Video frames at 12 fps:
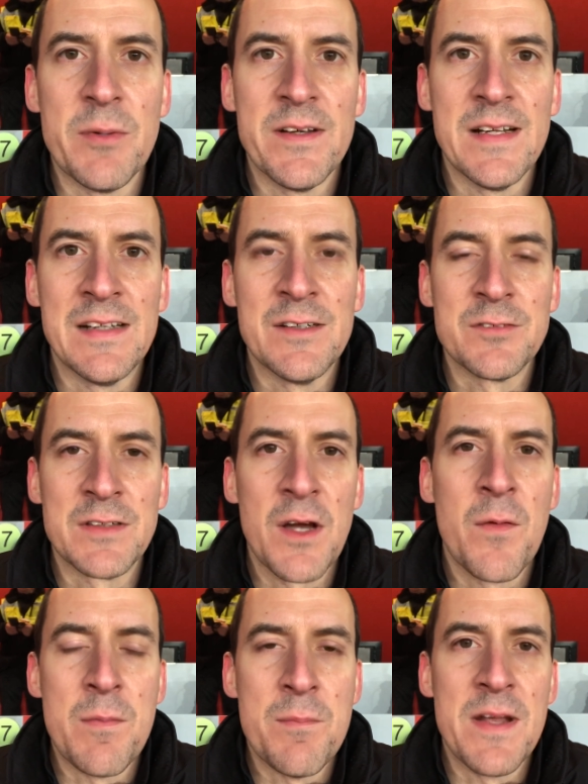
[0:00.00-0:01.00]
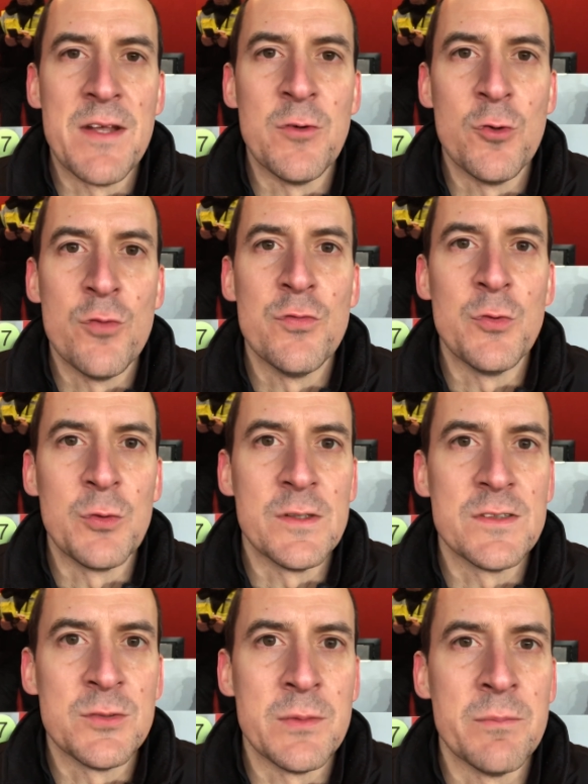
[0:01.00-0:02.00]
Martinelli, after the goal, it meant an awful
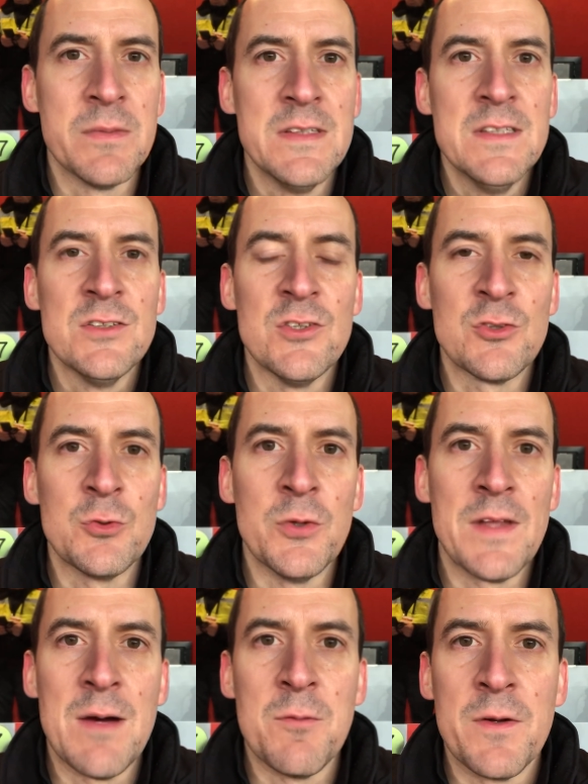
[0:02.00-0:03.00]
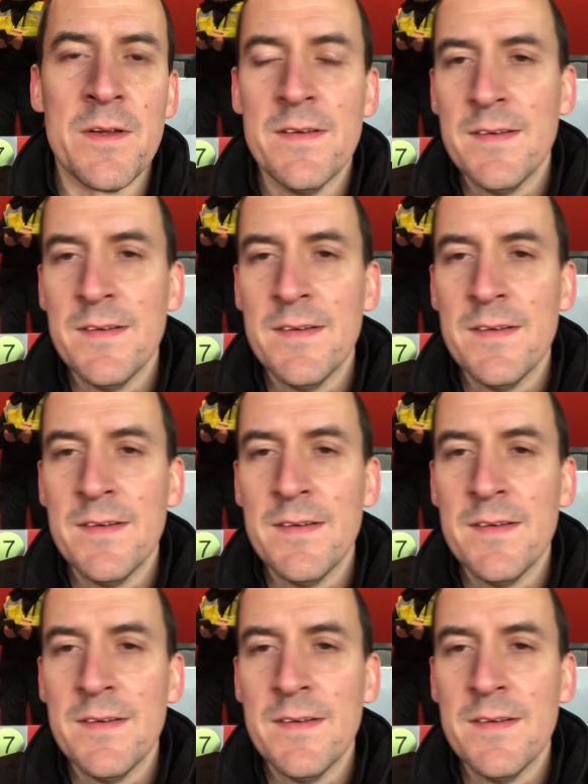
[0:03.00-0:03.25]
lot to him to score that one.